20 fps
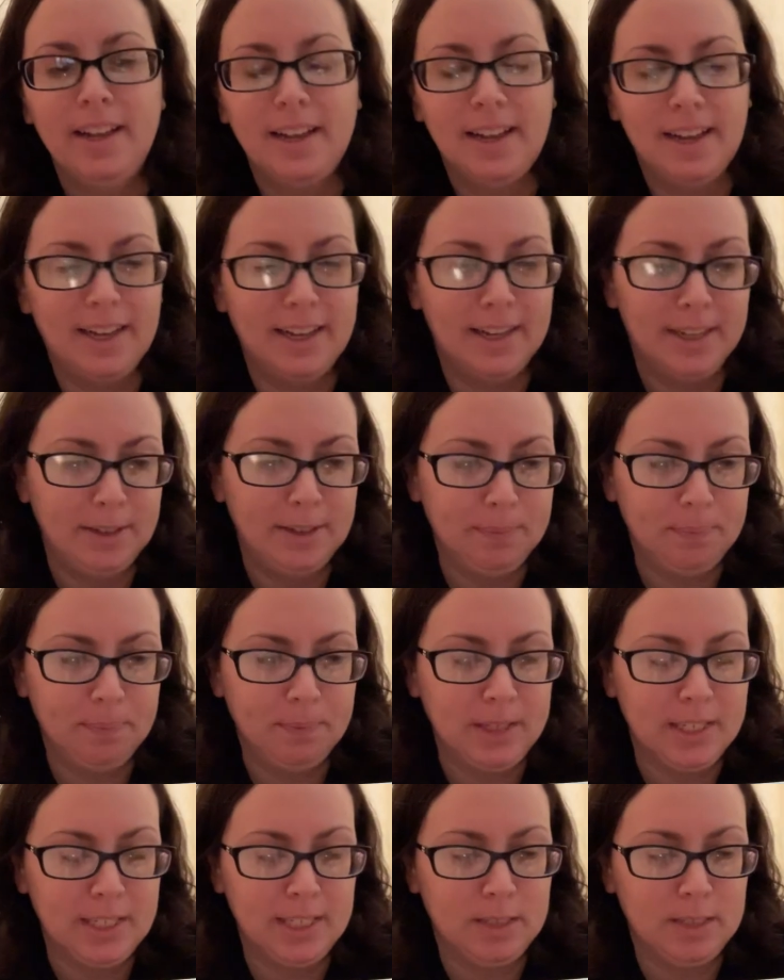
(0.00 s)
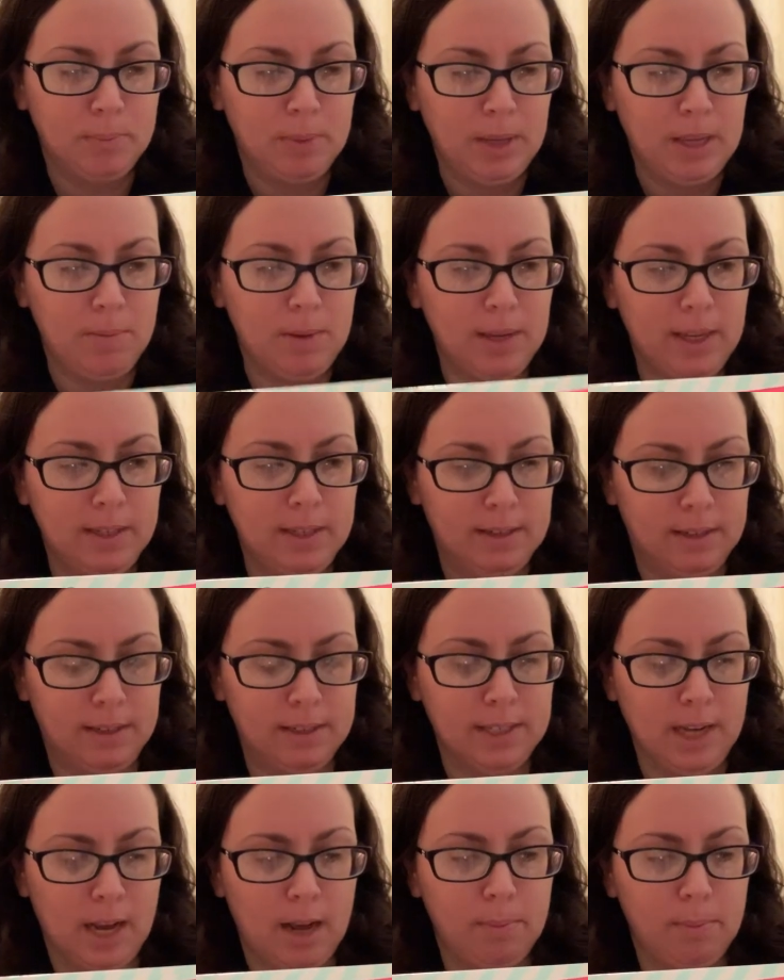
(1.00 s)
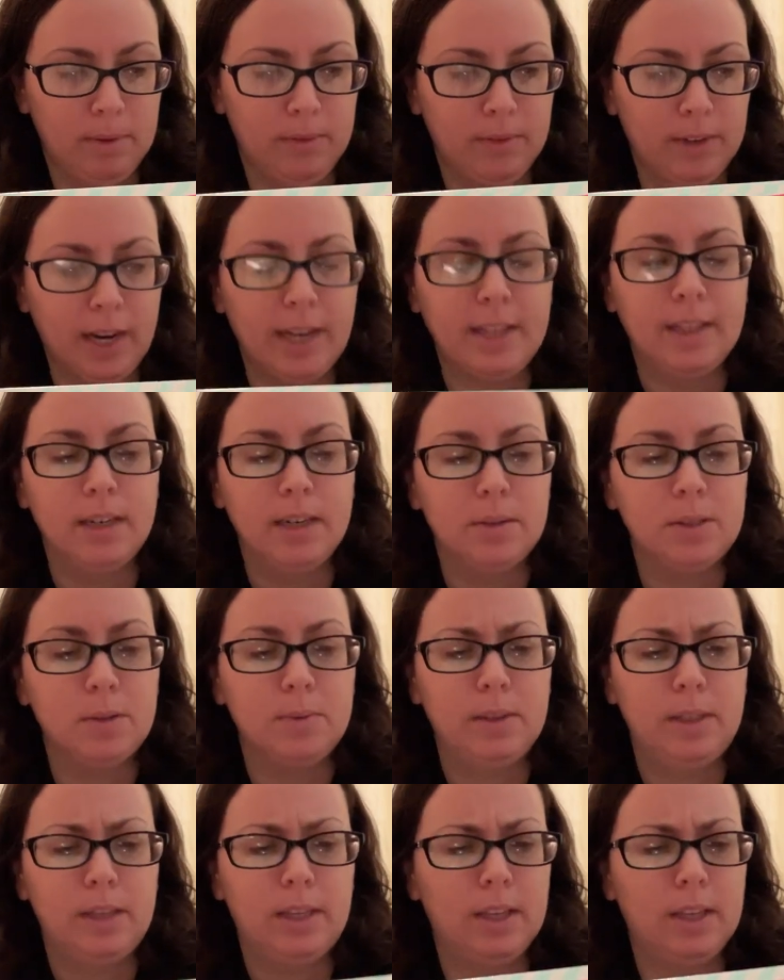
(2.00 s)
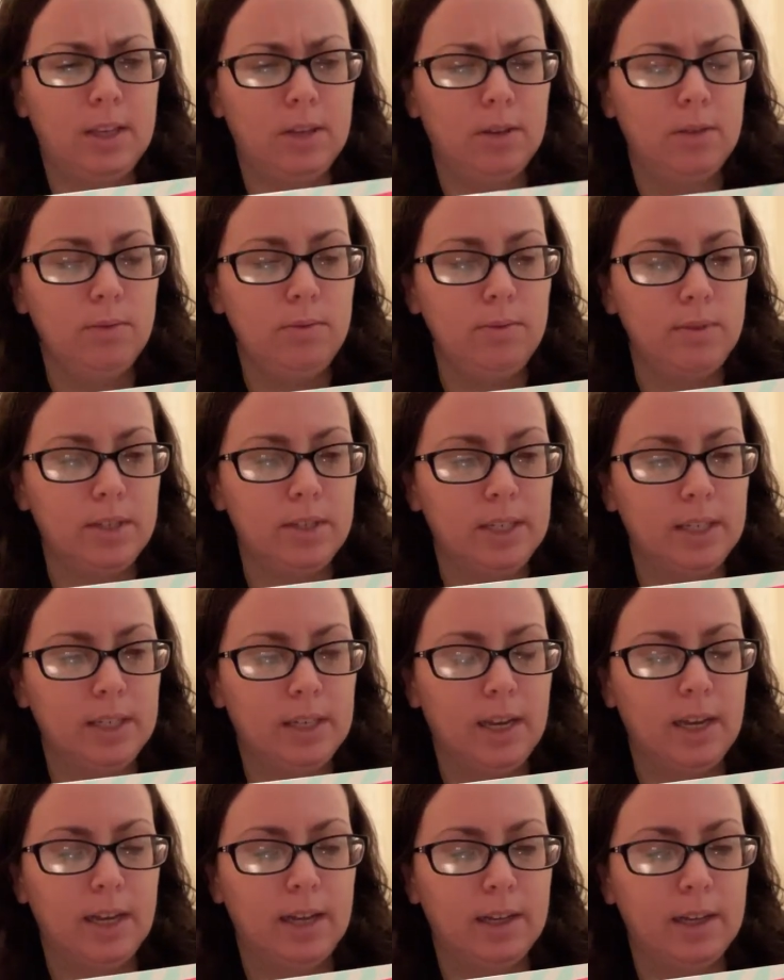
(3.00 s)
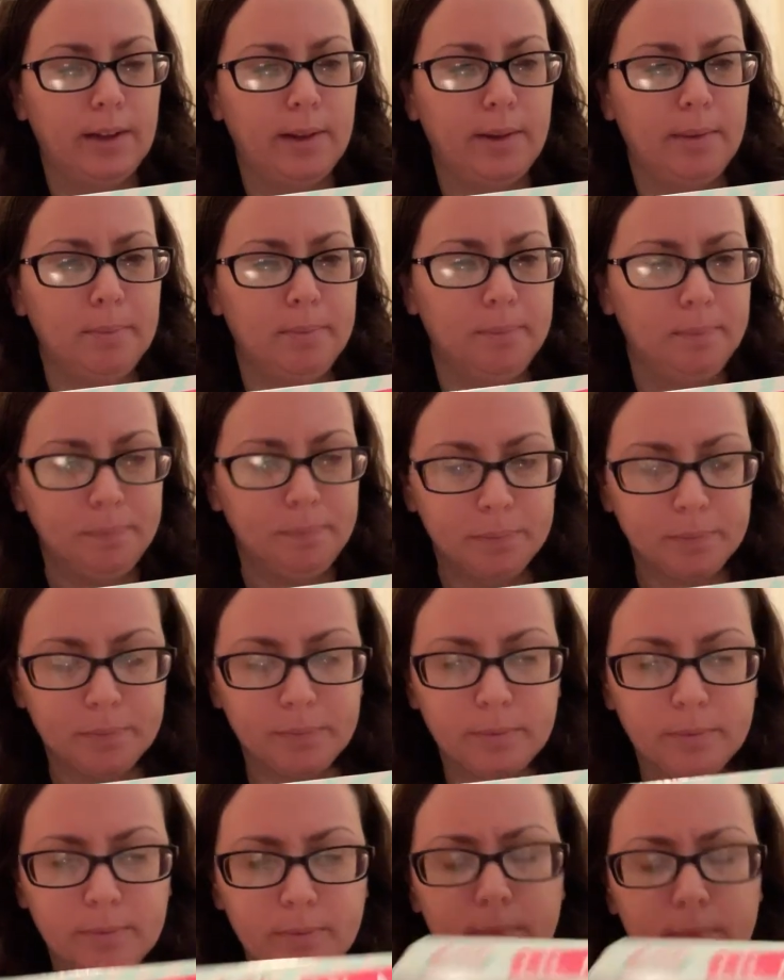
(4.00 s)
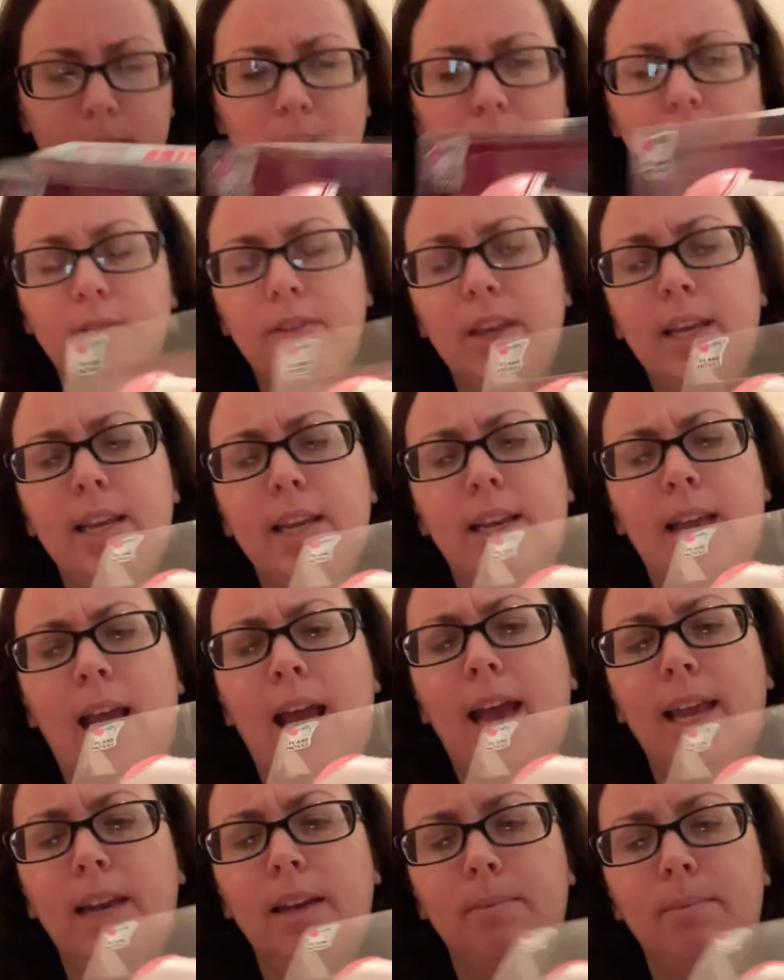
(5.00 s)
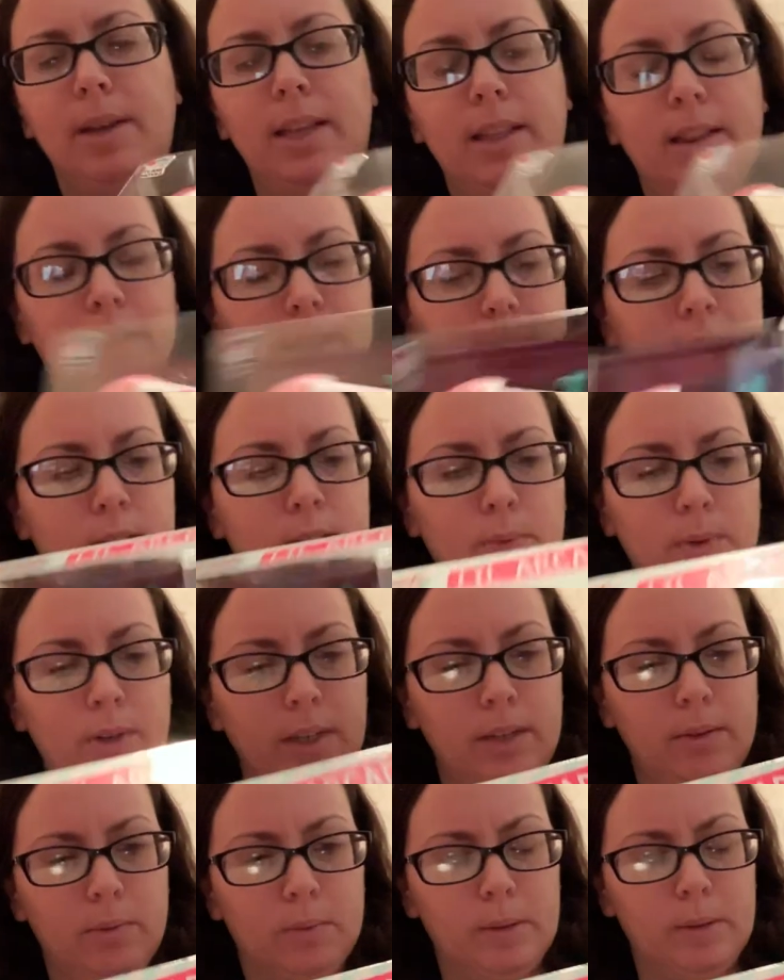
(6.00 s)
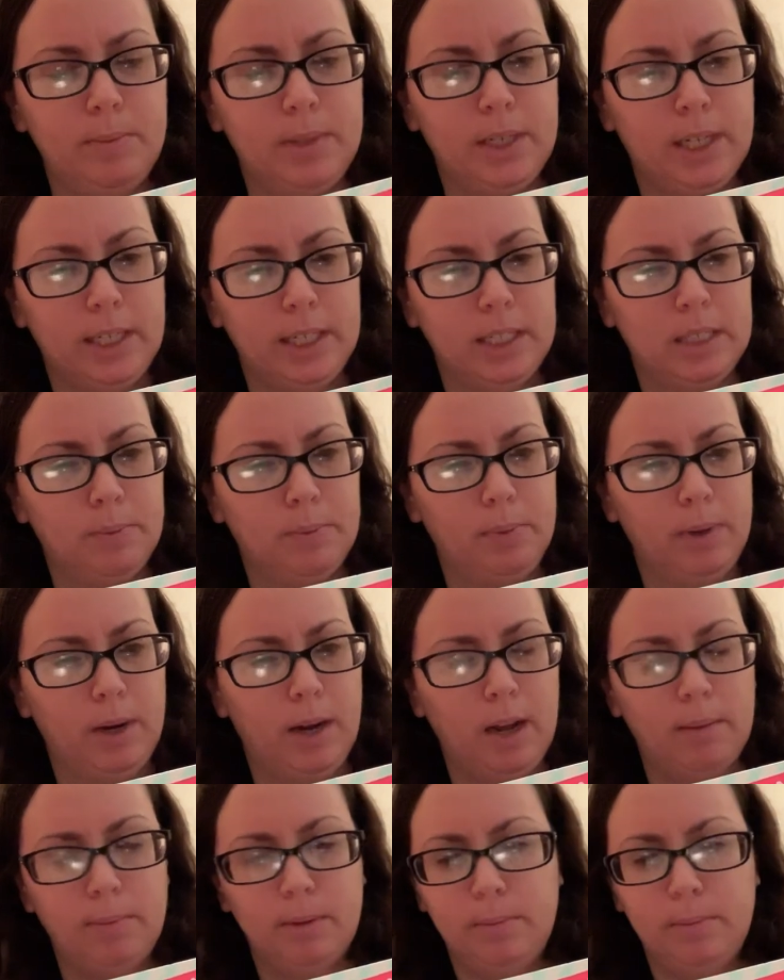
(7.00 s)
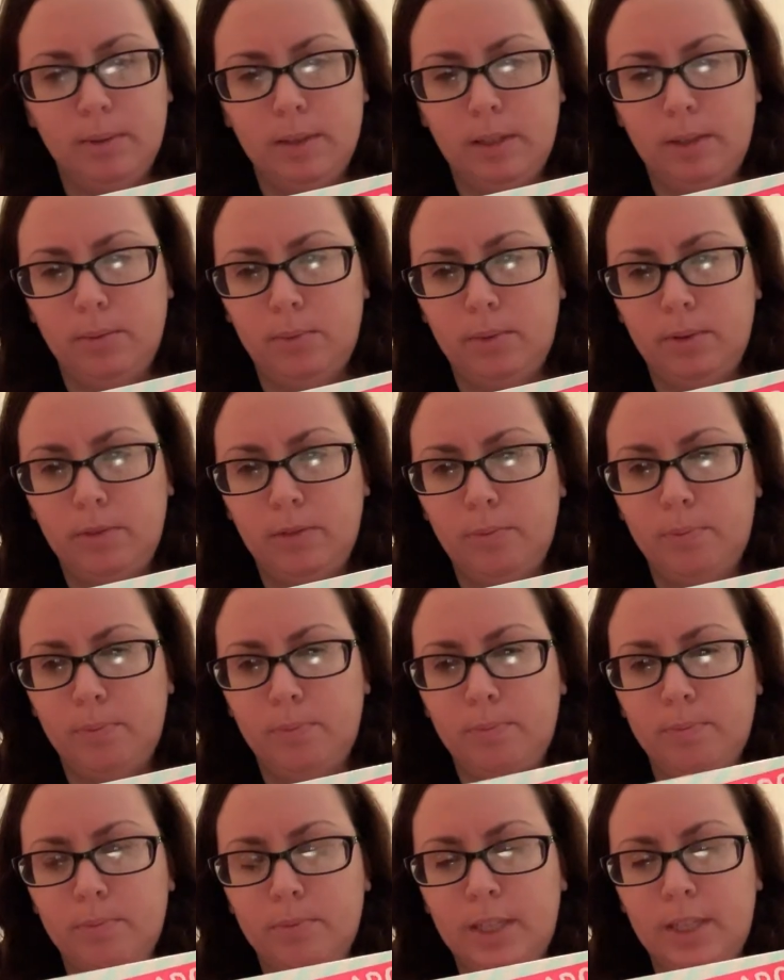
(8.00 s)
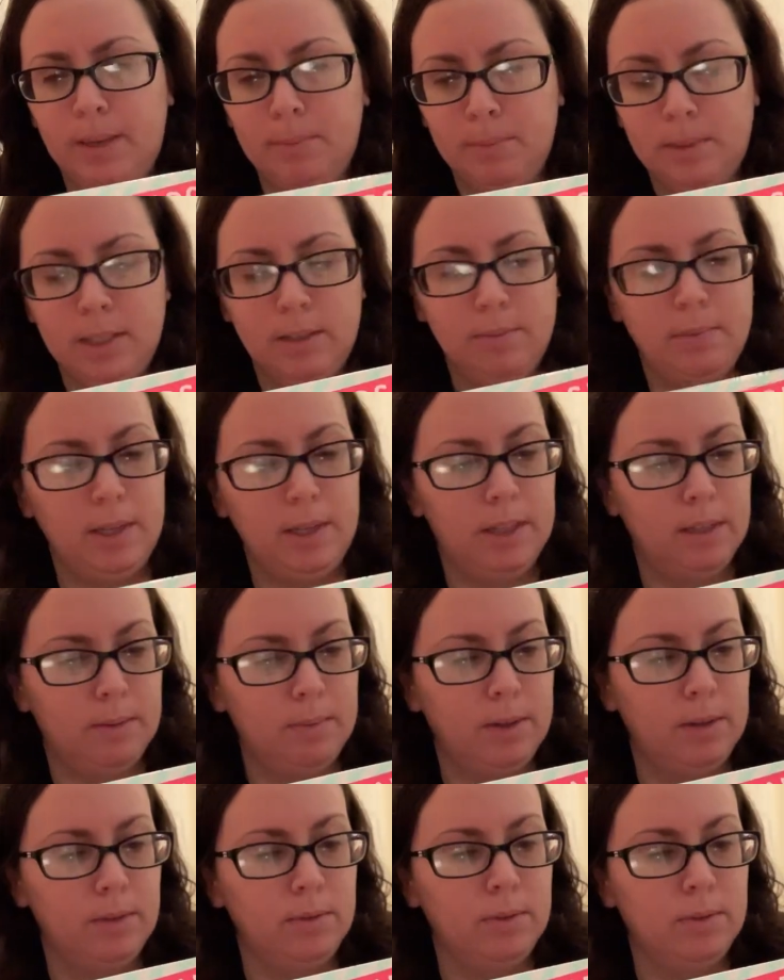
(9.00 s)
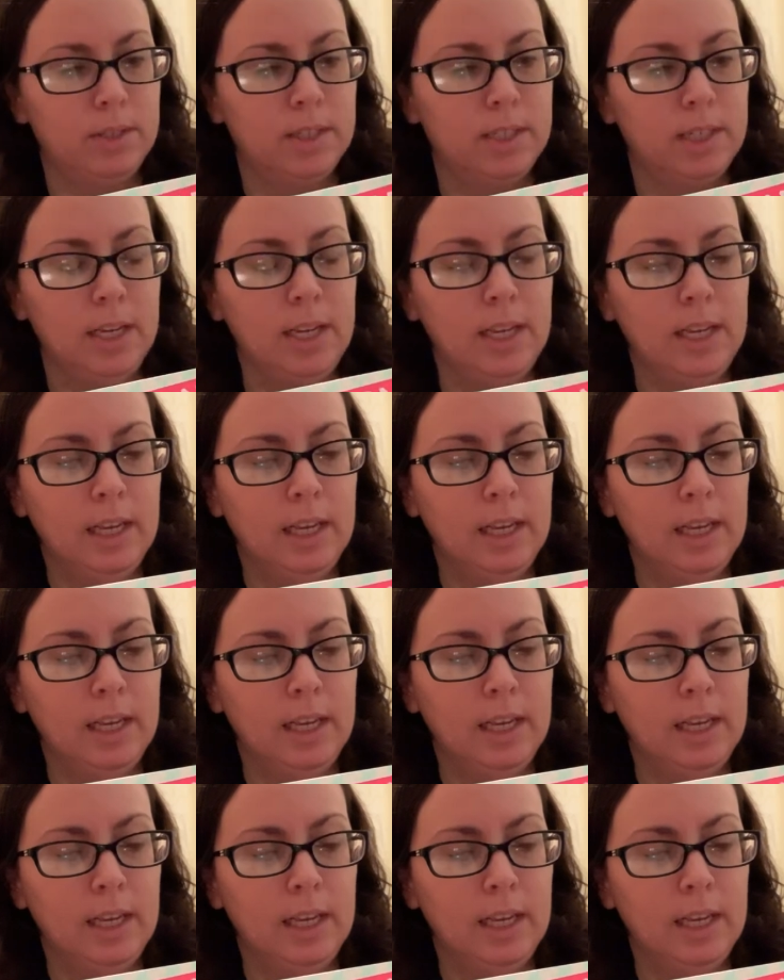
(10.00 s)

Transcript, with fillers: Um, it says B Bs on top of it. I thought it was really cute. Um, if they hadn't made this one, Riptides probably would have tempted me the most.